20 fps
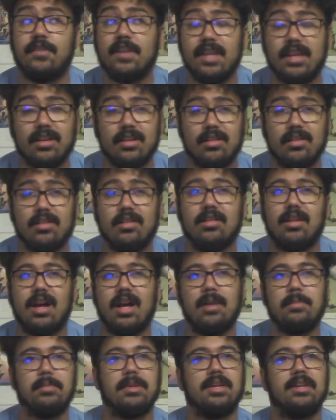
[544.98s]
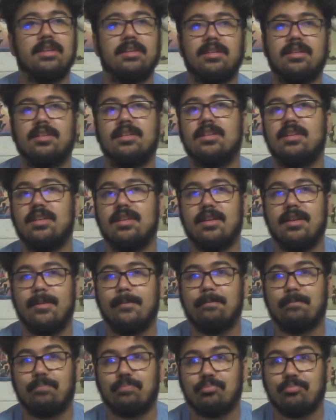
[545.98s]
Fear. I mean,
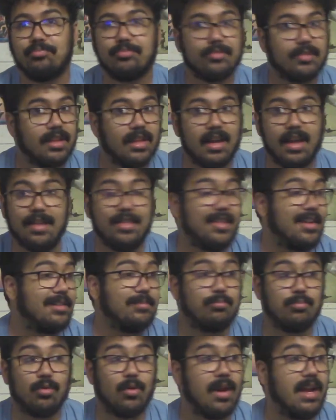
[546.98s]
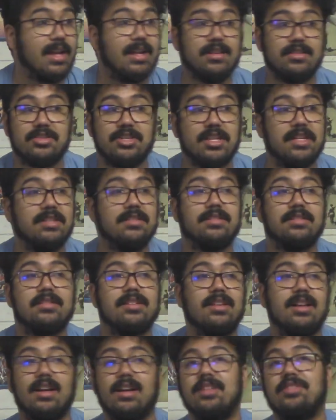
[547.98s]
and then branch into
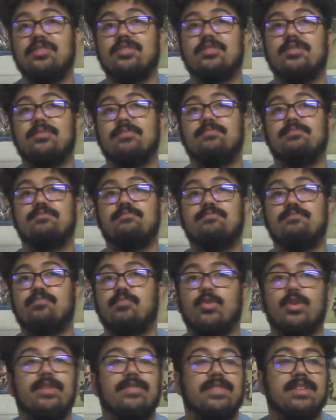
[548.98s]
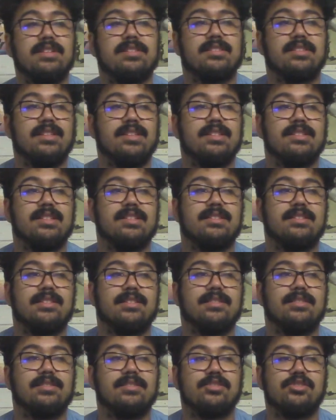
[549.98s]
the other previous seasons
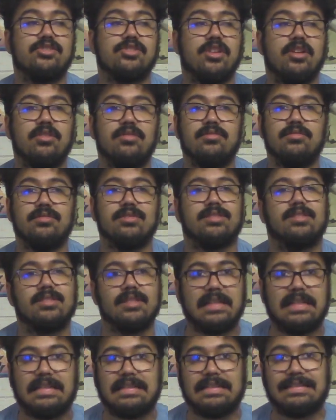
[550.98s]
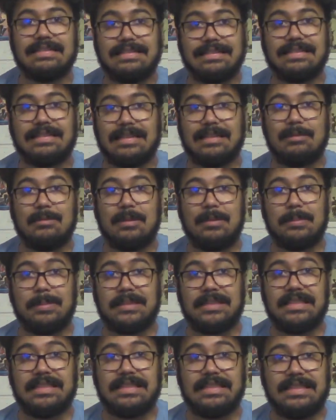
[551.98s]
and shows Come on,
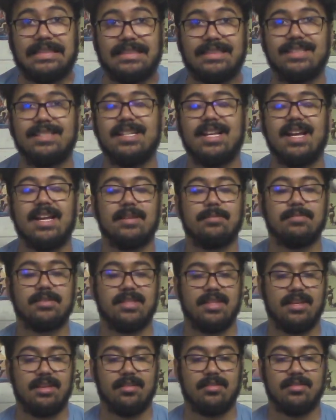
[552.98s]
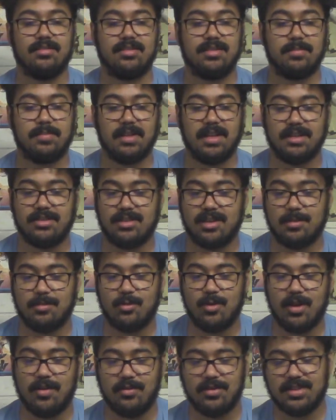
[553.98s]
please, AMC or Supply Drop,
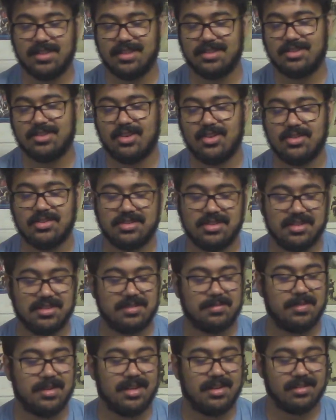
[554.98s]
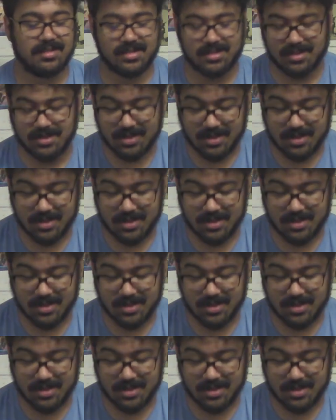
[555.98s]
whoever's in charge of this box.